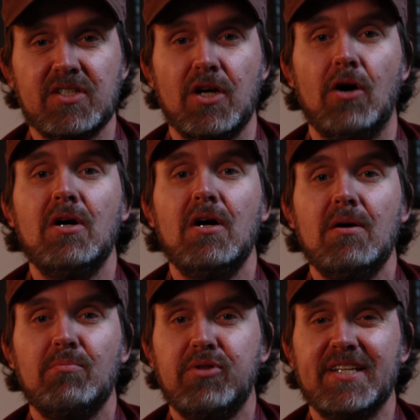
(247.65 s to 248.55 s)
So
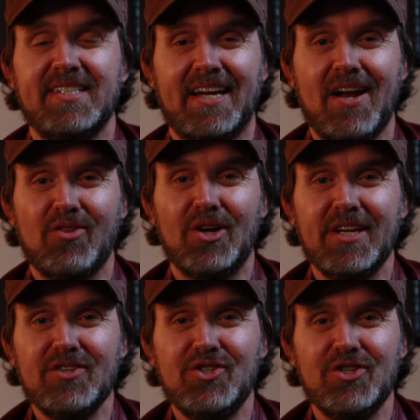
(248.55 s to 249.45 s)
please take another look
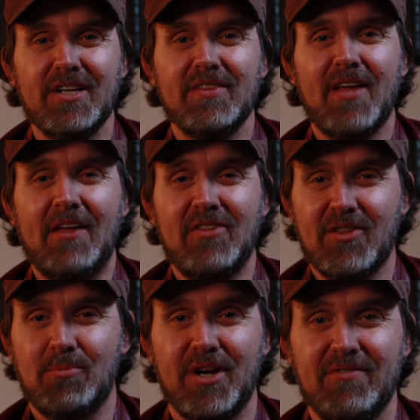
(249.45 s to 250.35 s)
at this unit. I think
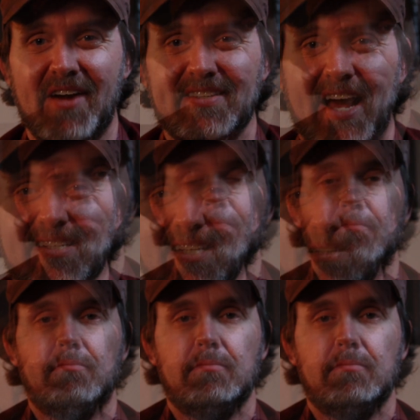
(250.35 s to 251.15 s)
they're pretty fantastic.